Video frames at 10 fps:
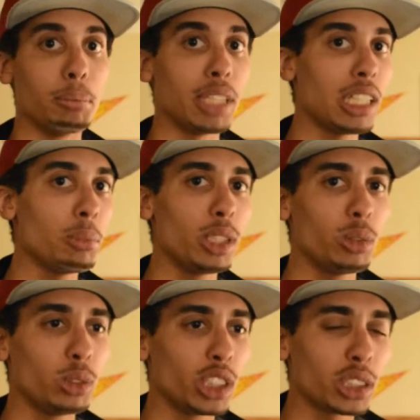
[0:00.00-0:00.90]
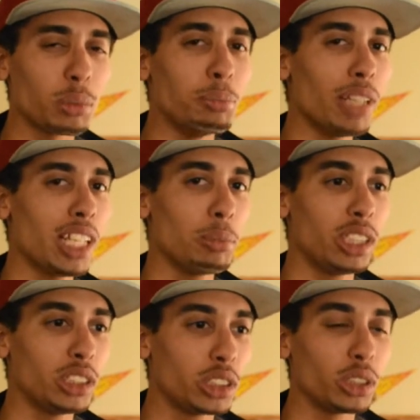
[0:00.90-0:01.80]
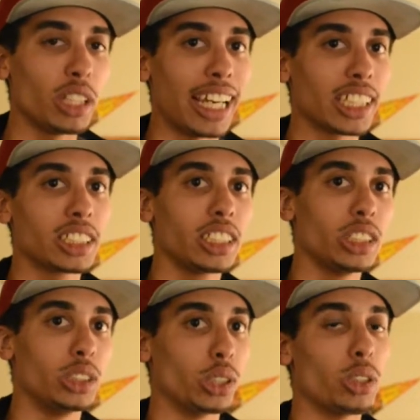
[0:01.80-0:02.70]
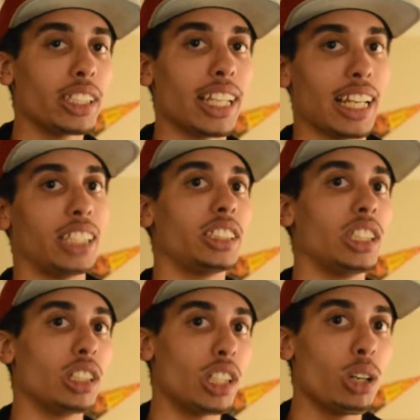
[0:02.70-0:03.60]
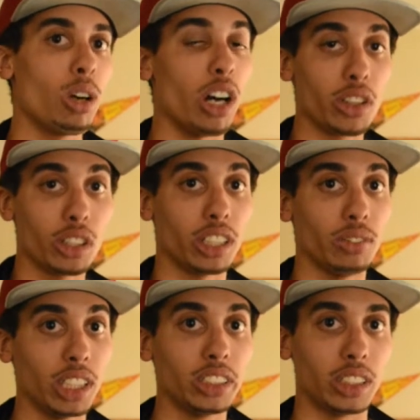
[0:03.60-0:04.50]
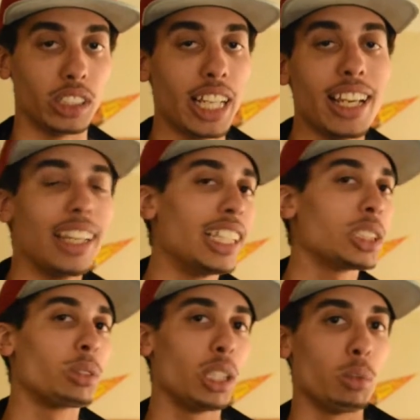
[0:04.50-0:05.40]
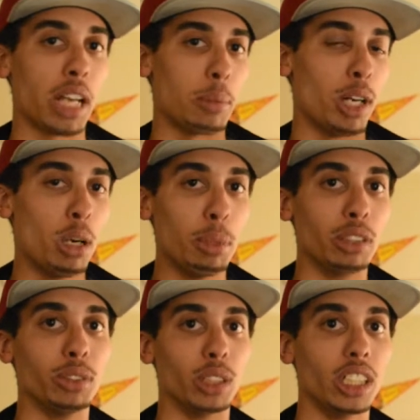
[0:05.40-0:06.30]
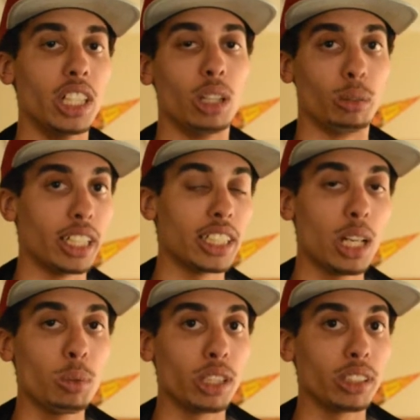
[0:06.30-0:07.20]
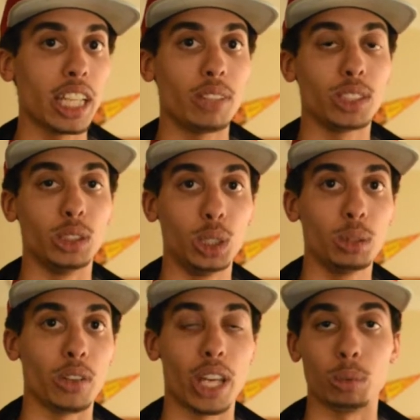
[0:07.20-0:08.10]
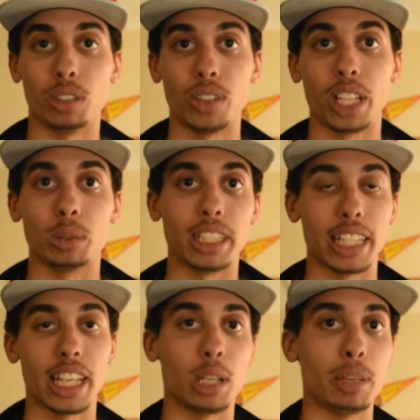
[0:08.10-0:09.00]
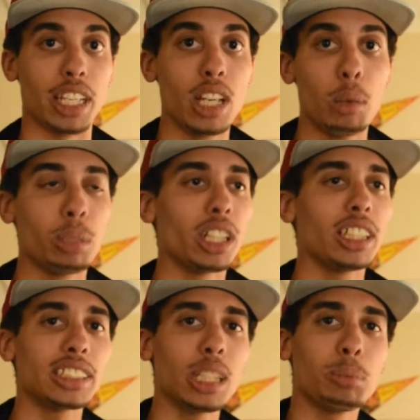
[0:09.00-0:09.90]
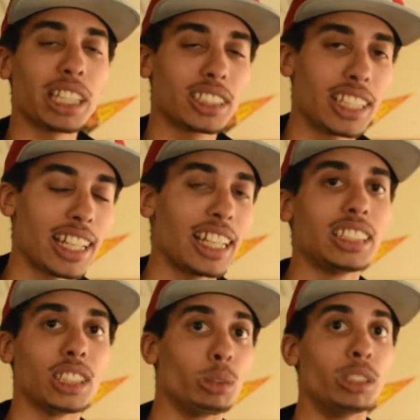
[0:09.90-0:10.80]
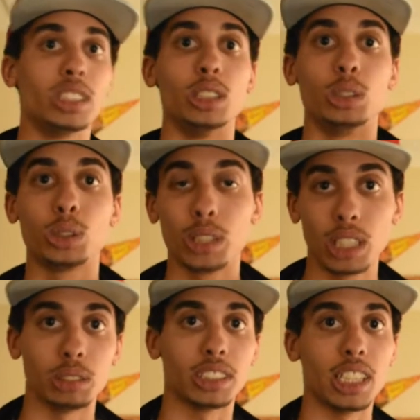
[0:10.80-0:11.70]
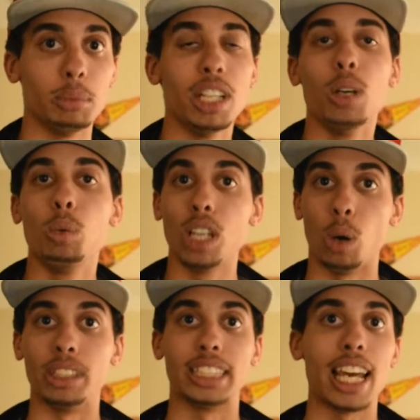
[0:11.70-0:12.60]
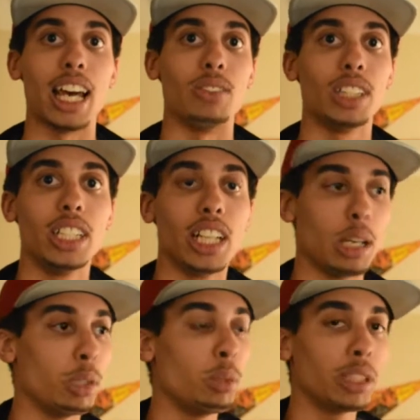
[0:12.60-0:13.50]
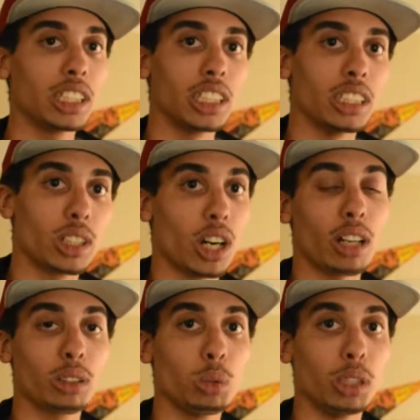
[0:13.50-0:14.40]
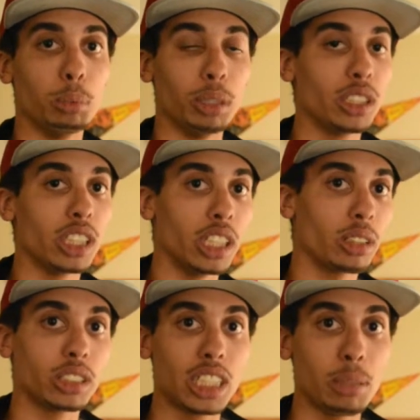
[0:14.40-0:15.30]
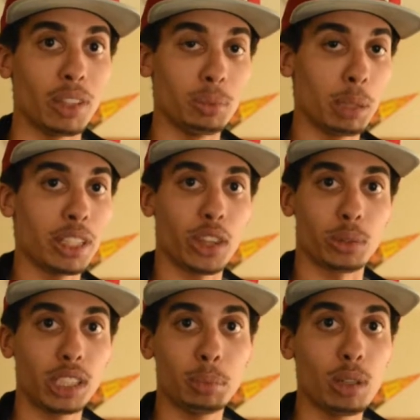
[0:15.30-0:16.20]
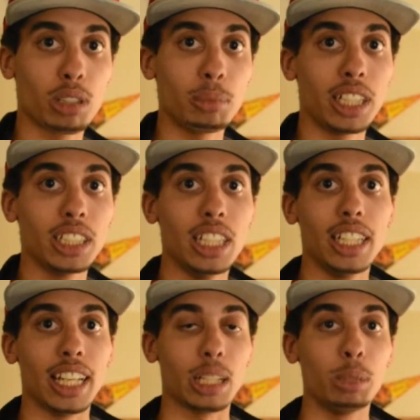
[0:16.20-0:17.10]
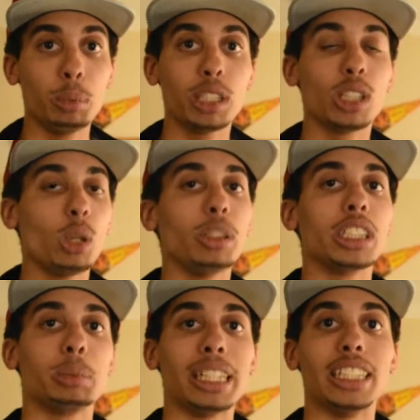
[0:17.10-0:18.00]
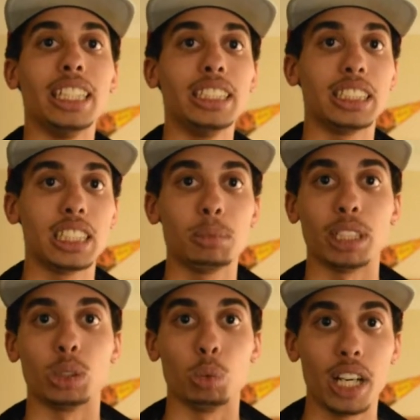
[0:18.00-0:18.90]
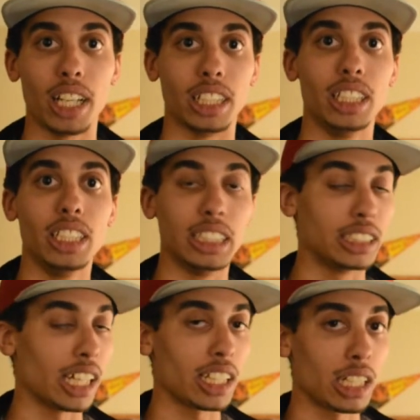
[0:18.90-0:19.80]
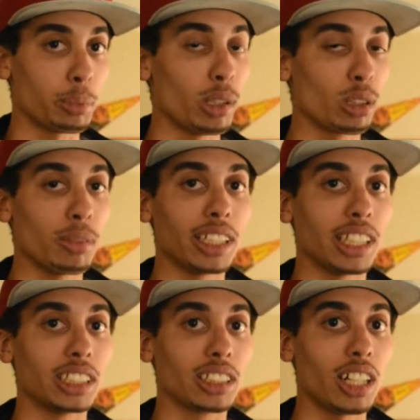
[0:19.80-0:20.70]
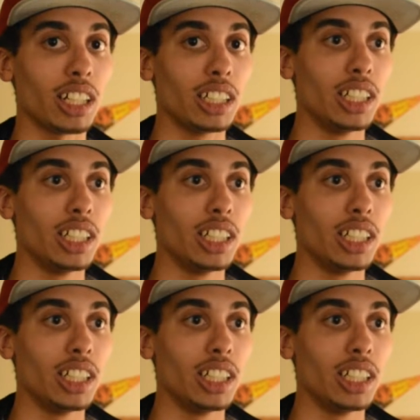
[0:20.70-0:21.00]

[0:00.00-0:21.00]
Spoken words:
maybe, just maybe, she'll actually join Ash and Gou on their adventures. And that's really what I'm hoping for. Right now, we only have a duo that we're following in anime, but let's get back to that nice original trio scheme we always have. I'm hoping Koharu will build a little team of maybe 3 Pokemon, and I'm hoping Gou will expand his team as well. He's got a lot of Pokemon that he's caught,